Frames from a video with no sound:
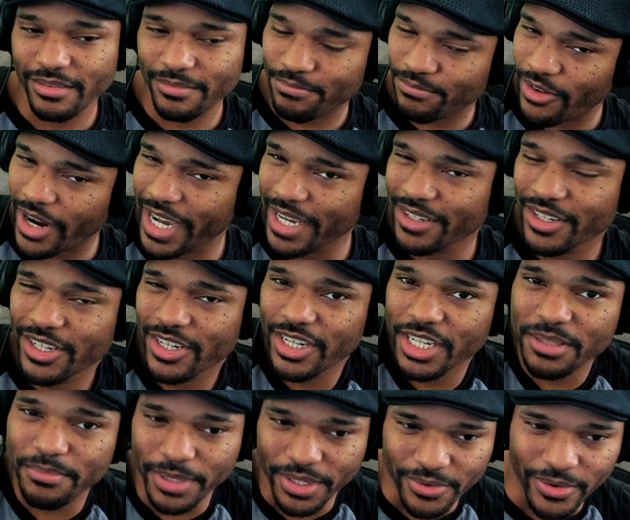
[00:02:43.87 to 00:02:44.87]
Right?
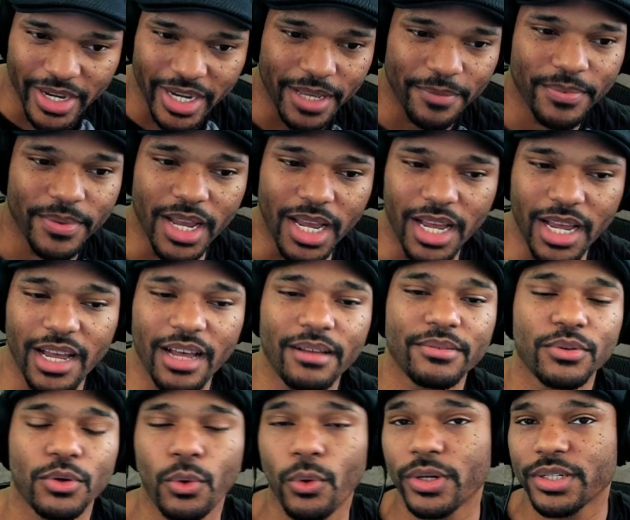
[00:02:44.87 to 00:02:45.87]
Could be, right?
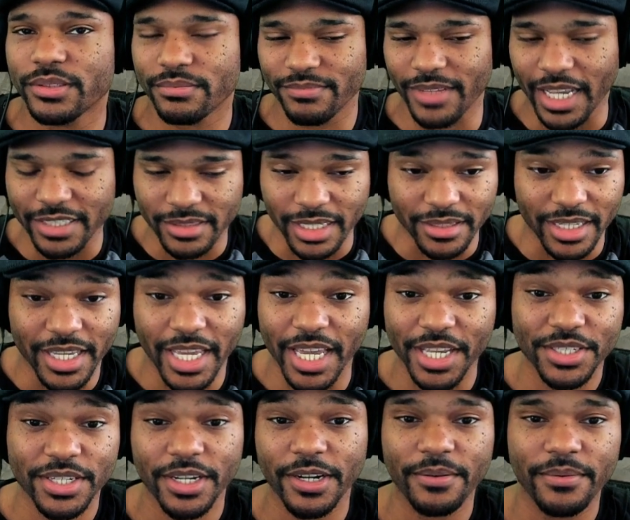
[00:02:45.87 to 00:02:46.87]
Of course, that's not the
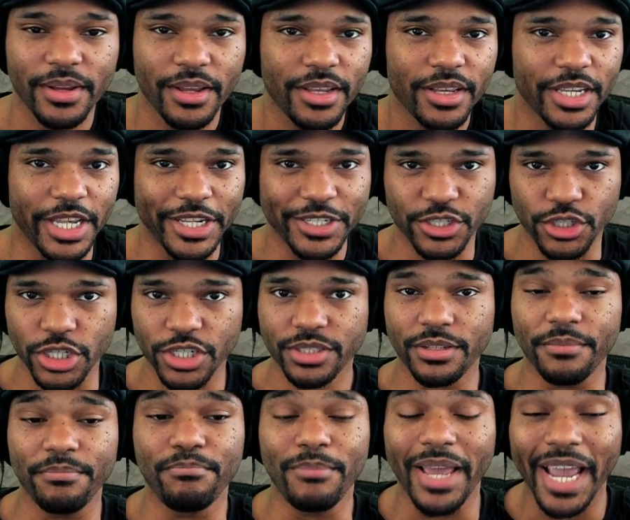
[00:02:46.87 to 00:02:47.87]
case here. It's just
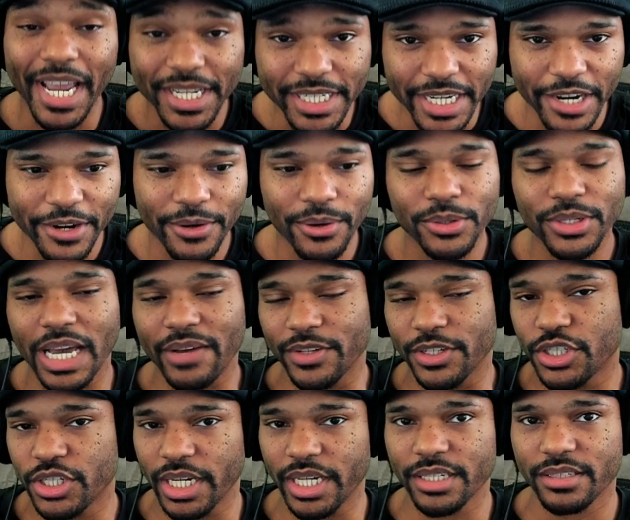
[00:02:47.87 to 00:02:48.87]
the main arrow. You have a
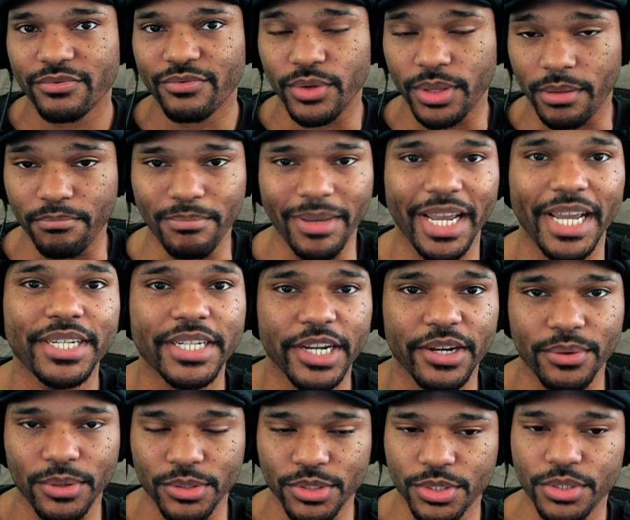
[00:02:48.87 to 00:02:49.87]
chance for the main
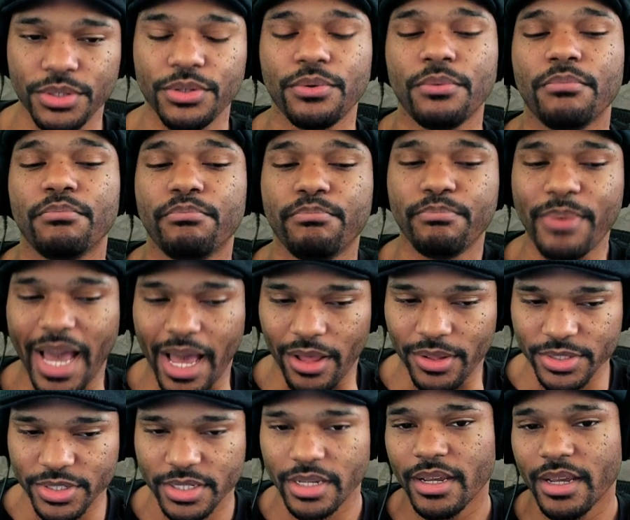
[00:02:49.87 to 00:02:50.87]
arrow to
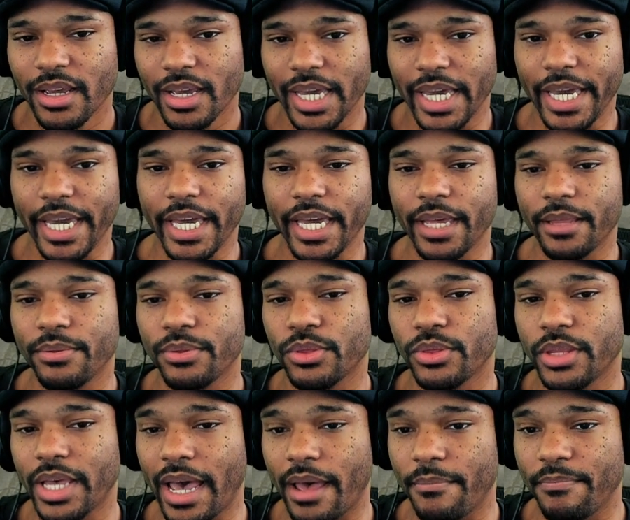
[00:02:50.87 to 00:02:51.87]
bounce,
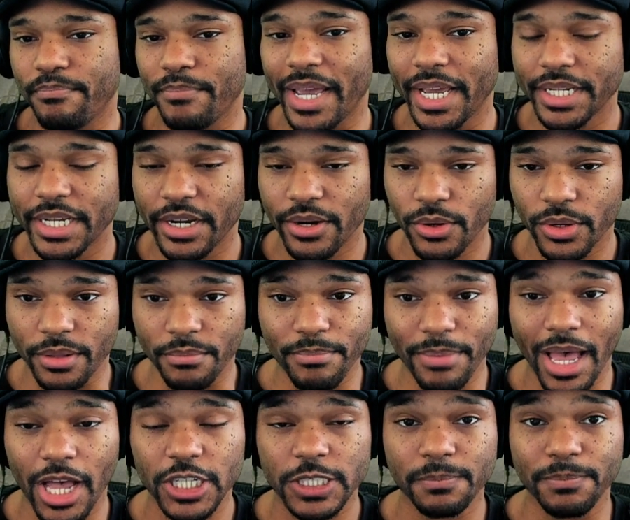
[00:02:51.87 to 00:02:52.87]
and that main arrow can
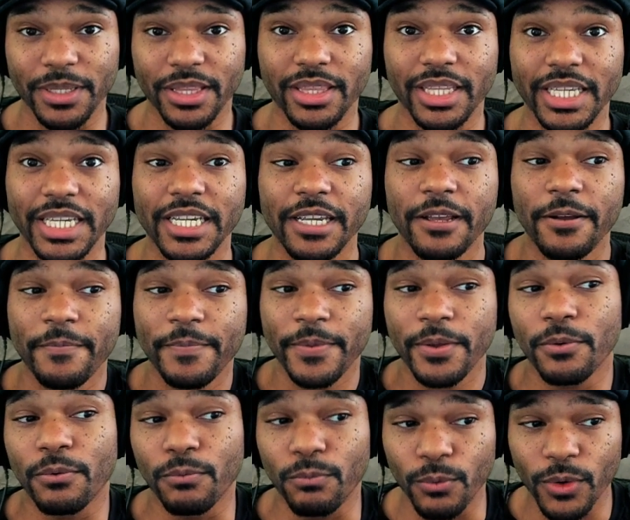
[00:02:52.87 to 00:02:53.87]
bounce, but
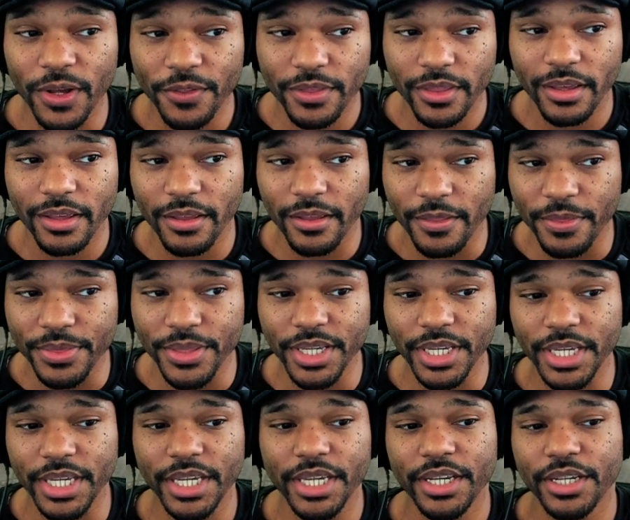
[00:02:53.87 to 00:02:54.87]
with
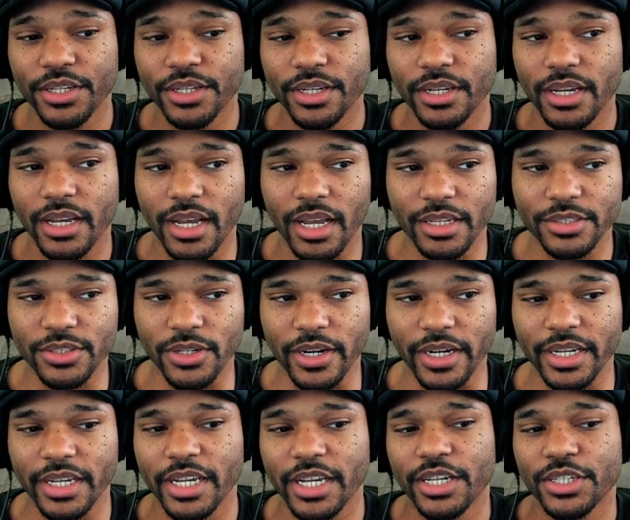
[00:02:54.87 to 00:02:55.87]
the
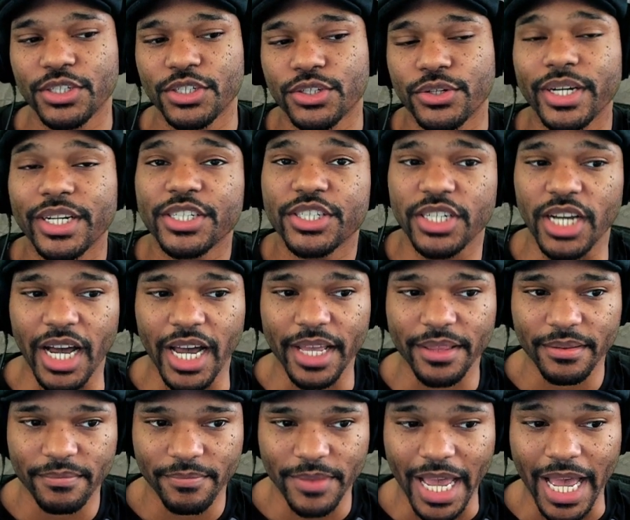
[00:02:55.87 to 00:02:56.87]
trick shot
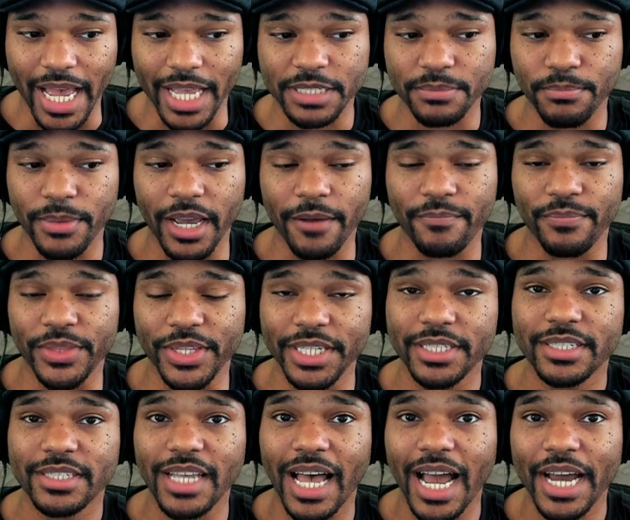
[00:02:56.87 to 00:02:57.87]
aspect,
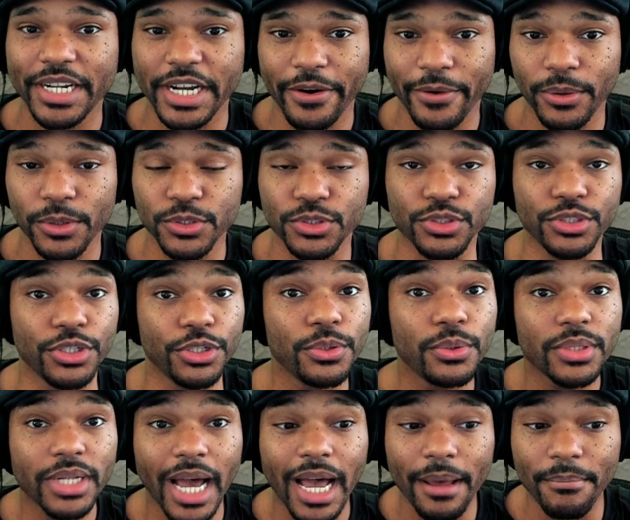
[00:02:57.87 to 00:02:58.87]
these side arrows
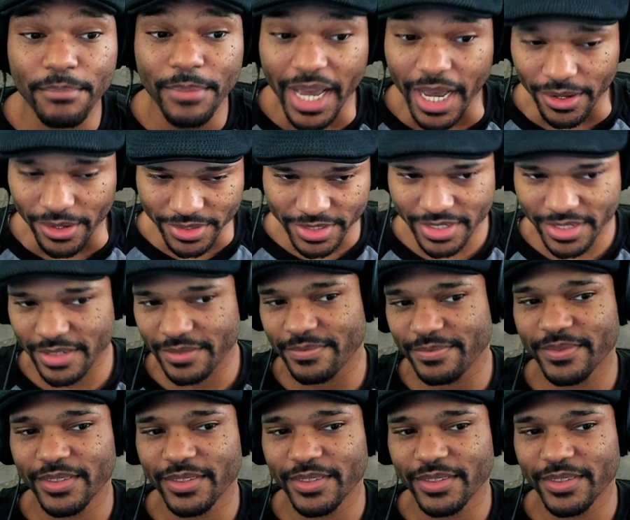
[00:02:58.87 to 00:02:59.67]
do not bounce.